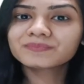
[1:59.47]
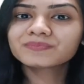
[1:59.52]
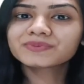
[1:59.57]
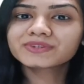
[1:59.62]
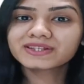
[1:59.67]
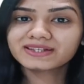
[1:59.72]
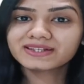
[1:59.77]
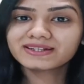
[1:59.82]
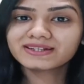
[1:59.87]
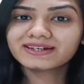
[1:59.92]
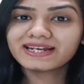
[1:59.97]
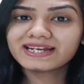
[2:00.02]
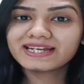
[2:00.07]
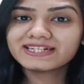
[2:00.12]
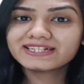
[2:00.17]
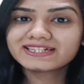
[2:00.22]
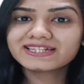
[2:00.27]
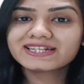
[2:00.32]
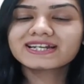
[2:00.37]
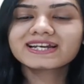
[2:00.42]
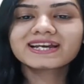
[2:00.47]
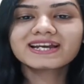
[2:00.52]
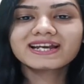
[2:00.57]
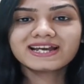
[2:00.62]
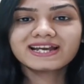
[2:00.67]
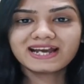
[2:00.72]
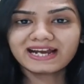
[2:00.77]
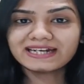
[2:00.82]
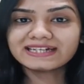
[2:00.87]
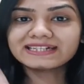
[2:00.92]
right?
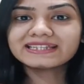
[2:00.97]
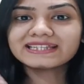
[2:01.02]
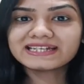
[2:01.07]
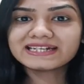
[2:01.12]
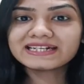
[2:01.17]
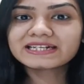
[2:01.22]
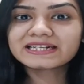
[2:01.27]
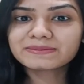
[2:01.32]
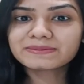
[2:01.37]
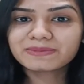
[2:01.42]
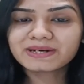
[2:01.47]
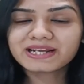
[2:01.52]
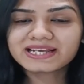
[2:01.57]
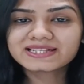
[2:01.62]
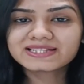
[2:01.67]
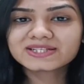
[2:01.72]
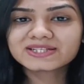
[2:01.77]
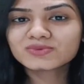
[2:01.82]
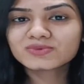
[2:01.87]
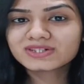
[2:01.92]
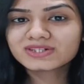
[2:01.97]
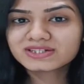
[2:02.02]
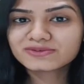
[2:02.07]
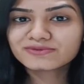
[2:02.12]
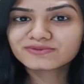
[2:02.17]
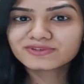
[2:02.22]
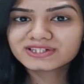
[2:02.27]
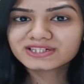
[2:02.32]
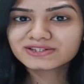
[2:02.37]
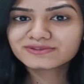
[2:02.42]
And then replace it with
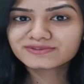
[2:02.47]
different